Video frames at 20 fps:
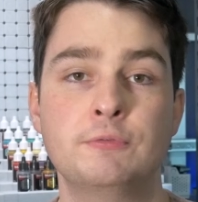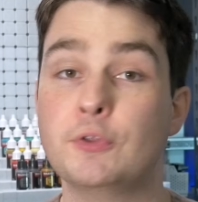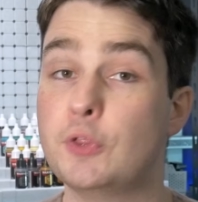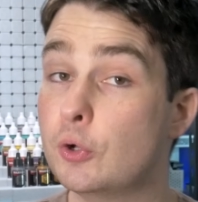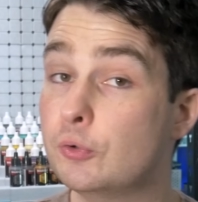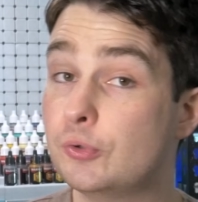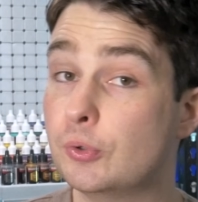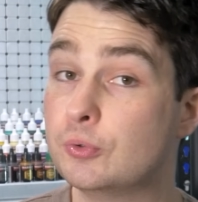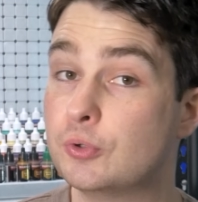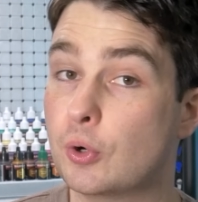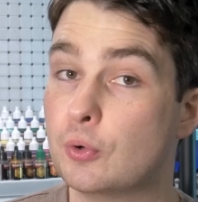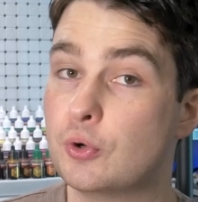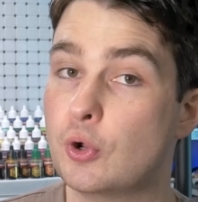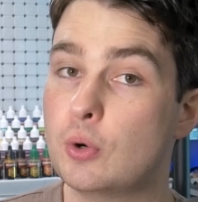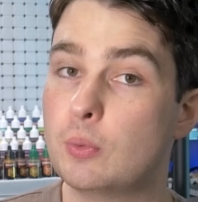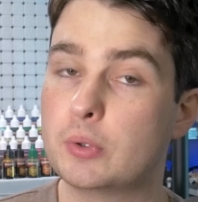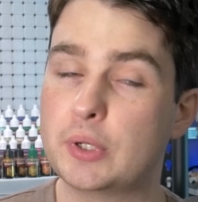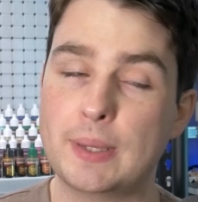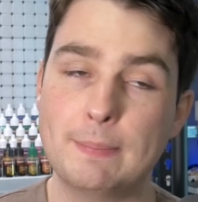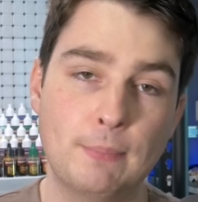For those who don't know
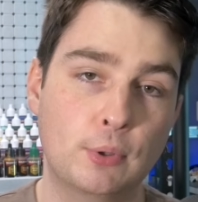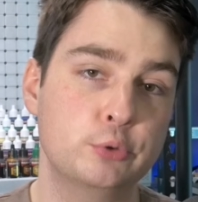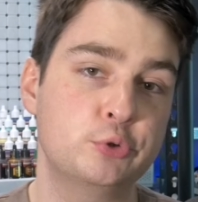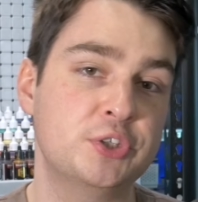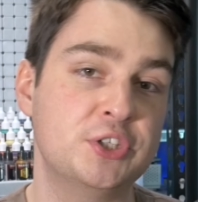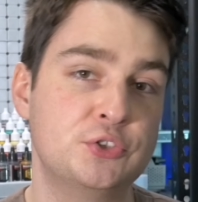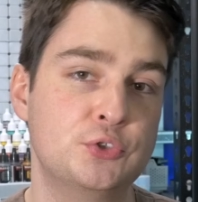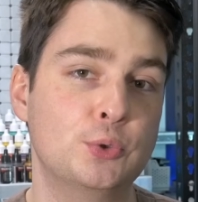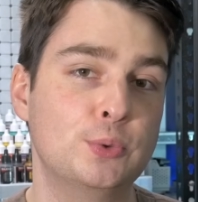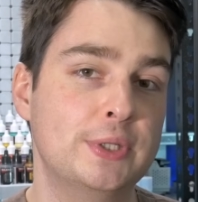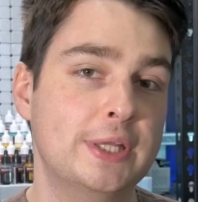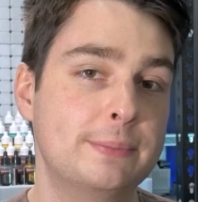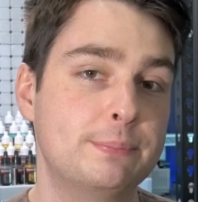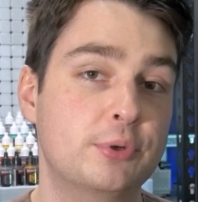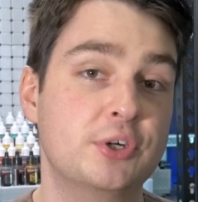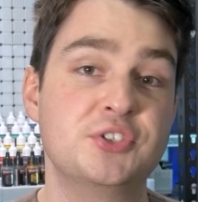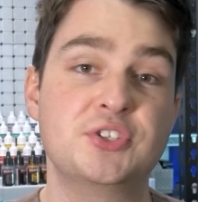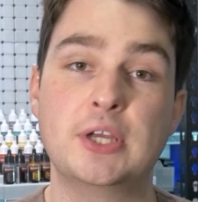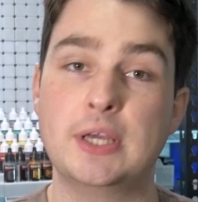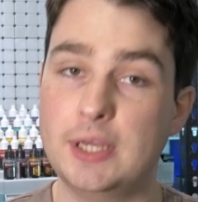what a multi-tool head
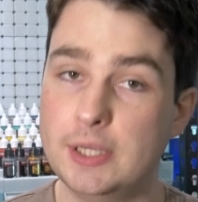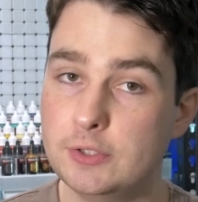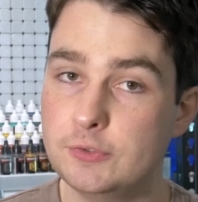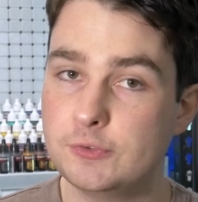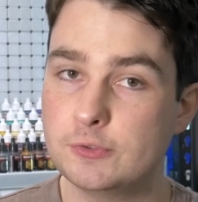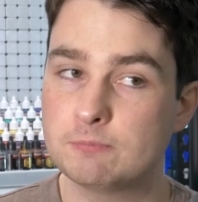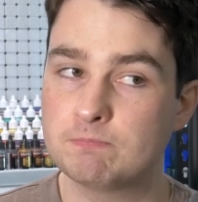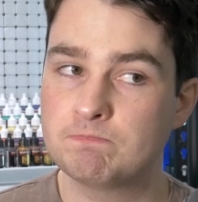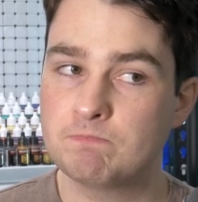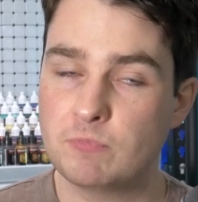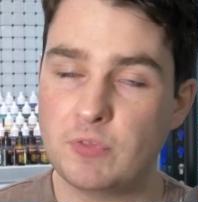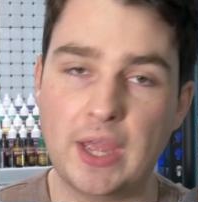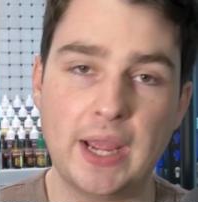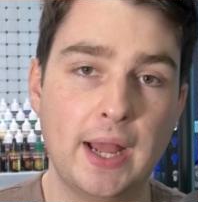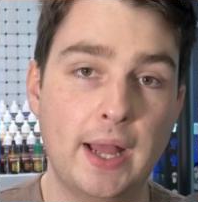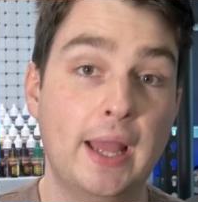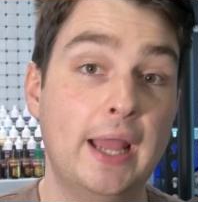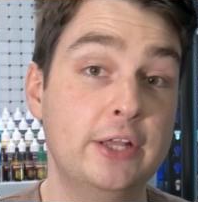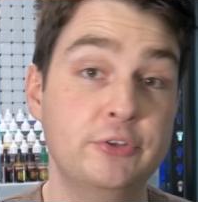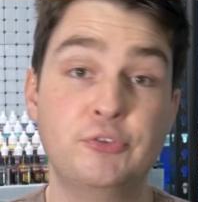printer is, they
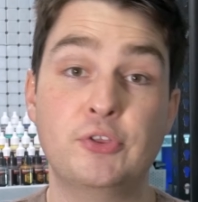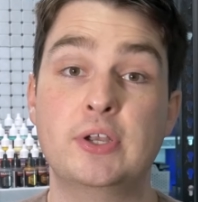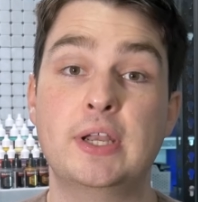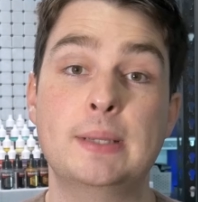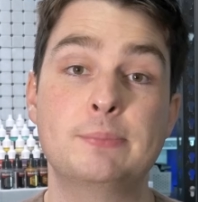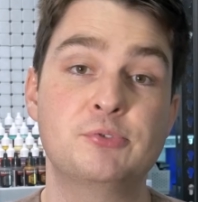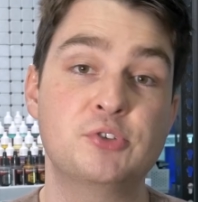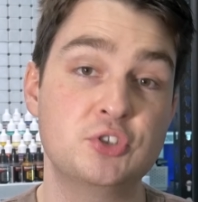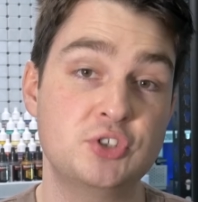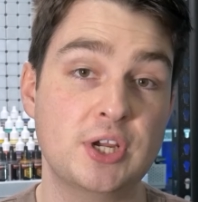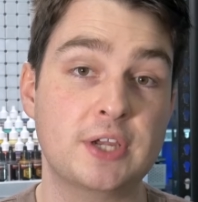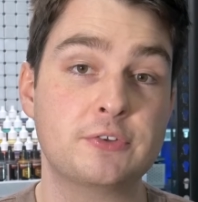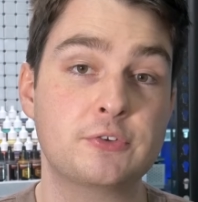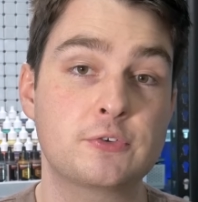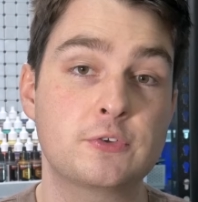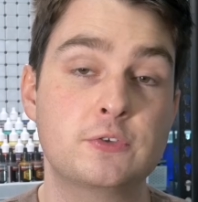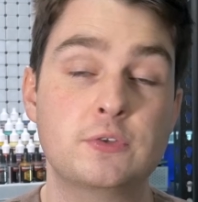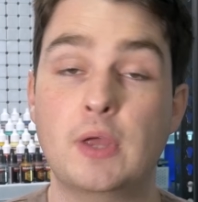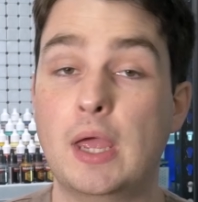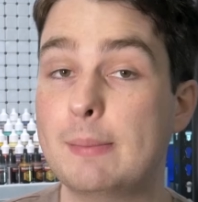are, as the name
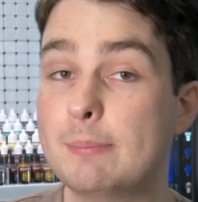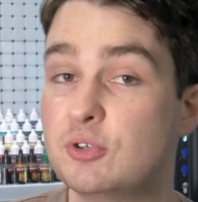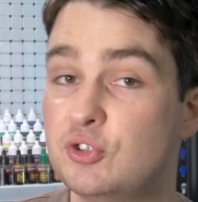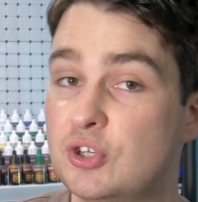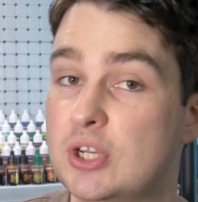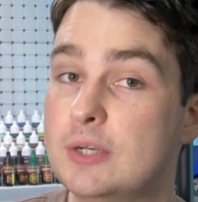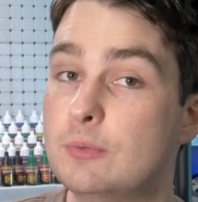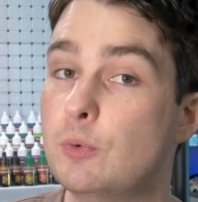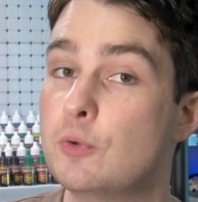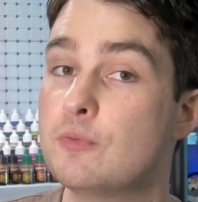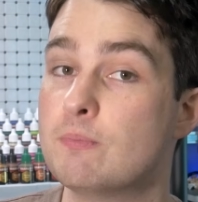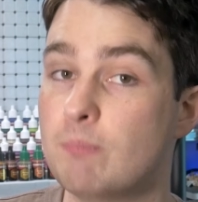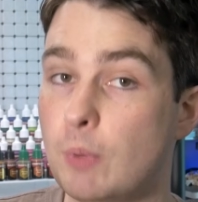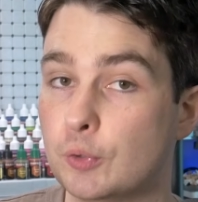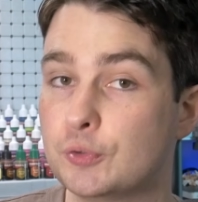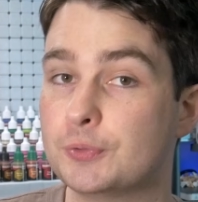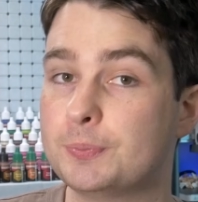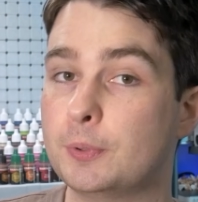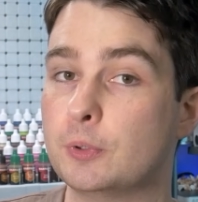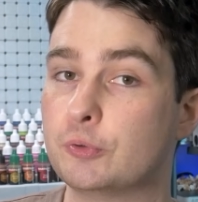suggests, a machine with
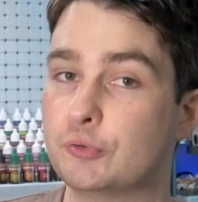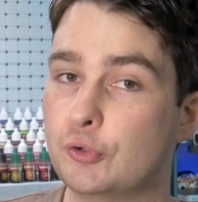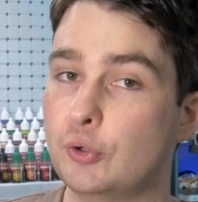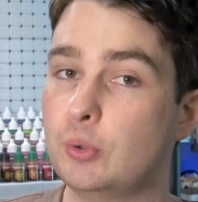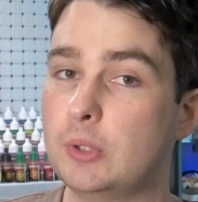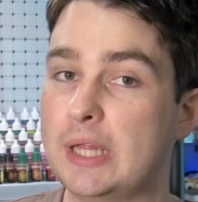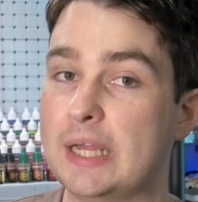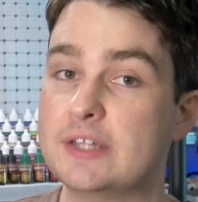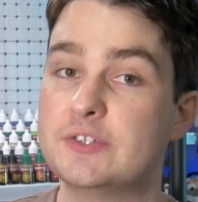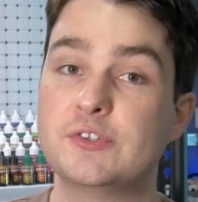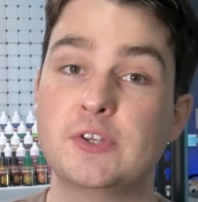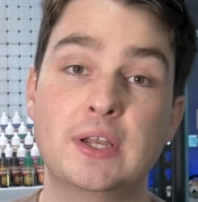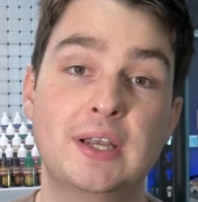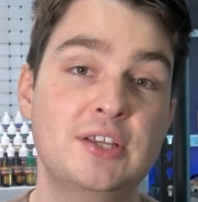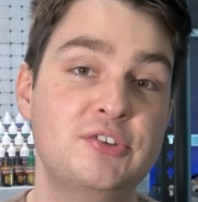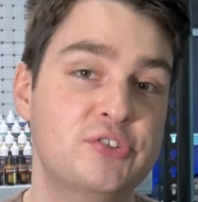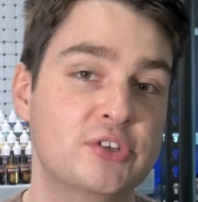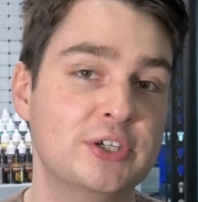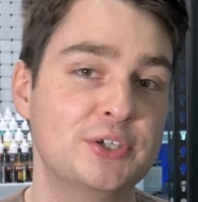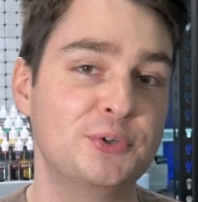multiple toolheads in
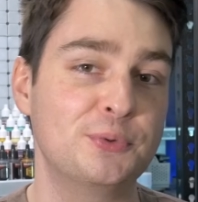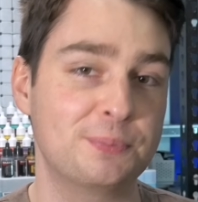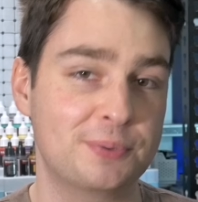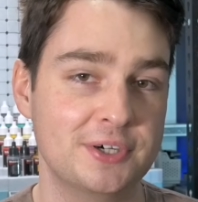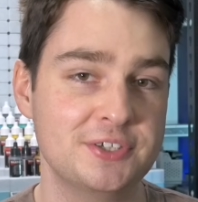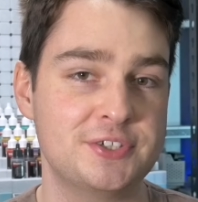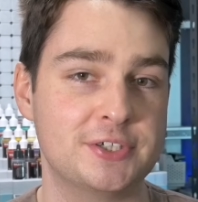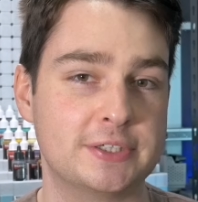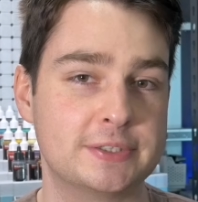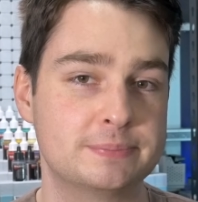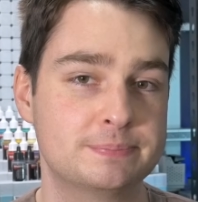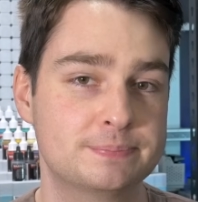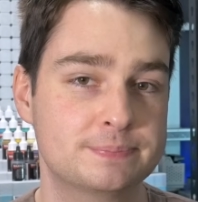a single printer.